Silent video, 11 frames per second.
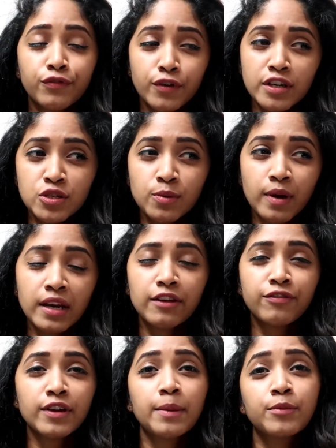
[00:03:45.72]
So the first
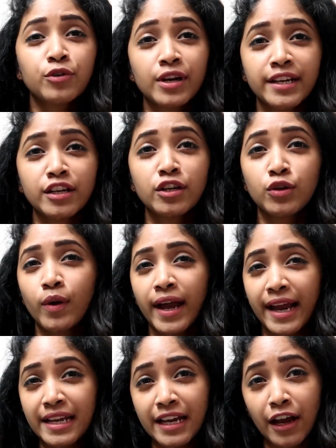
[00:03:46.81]
one, if I'm relating
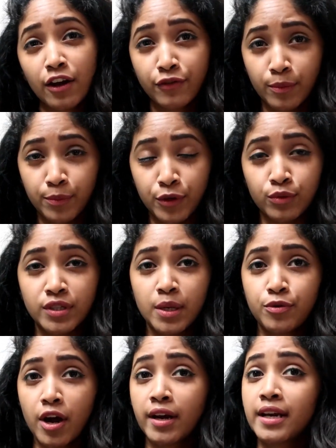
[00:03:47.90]
to any kind of a
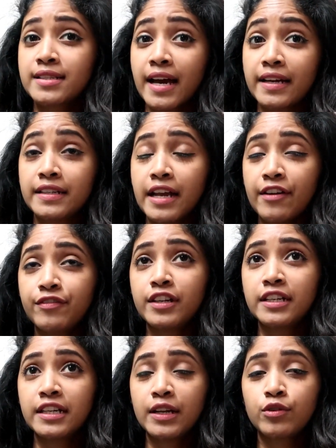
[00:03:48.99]
beauty products, I
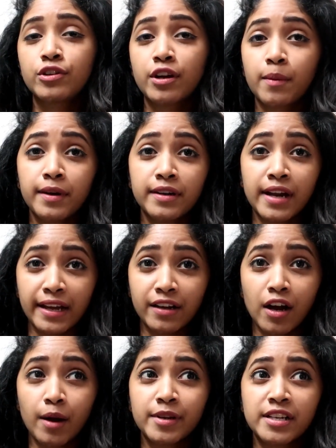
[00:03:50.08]
definitely would recommend
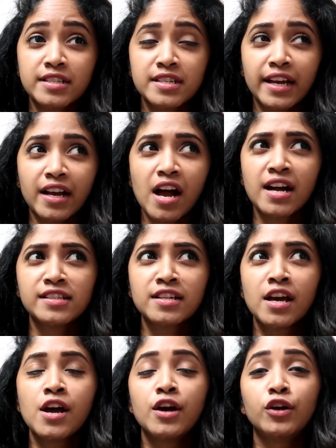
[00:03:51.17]
Nykaa, because Nykaa
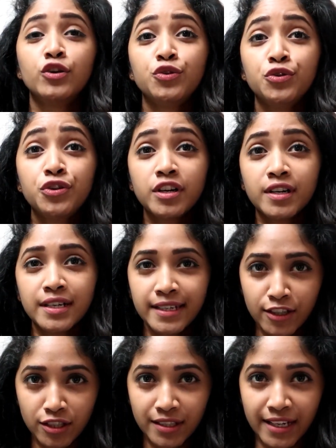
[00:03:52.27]
has
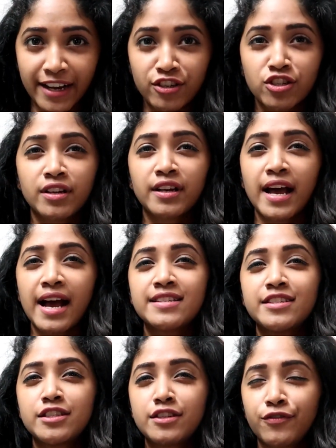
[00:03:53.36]
really good collection. It
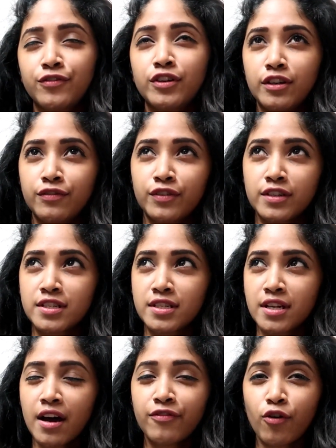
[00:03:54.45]
has different
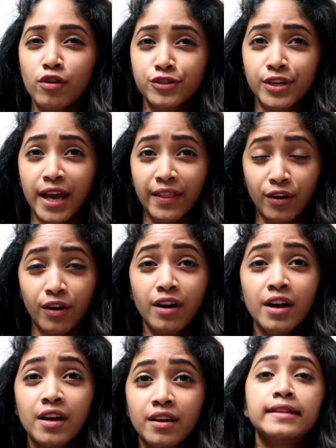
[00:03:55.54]
stuff
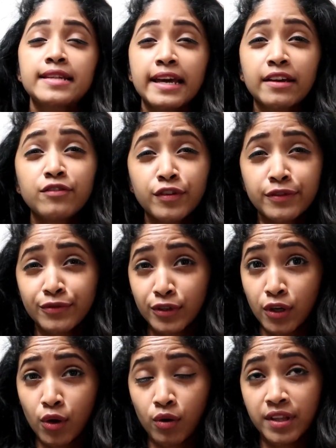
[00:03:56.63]
altogether. And the second one,
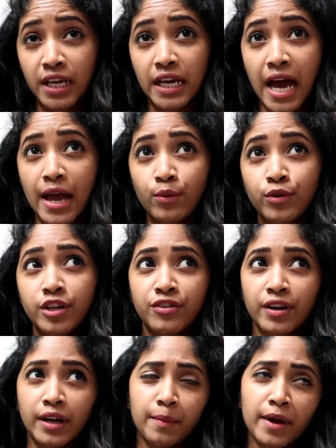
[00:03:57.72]
for the clothing, I
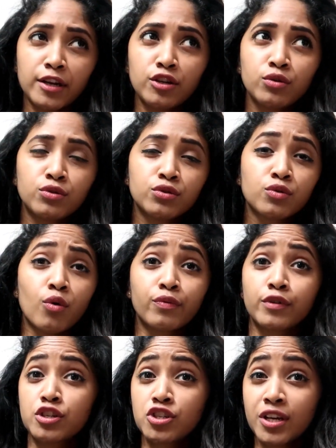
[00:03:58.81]
would recommend you to
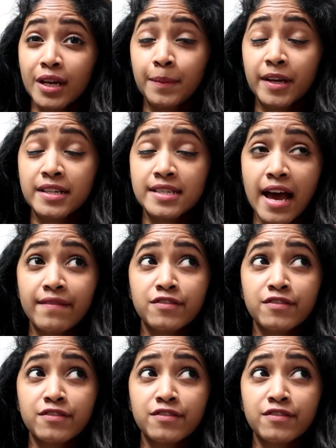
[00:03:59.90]
go for Shein, because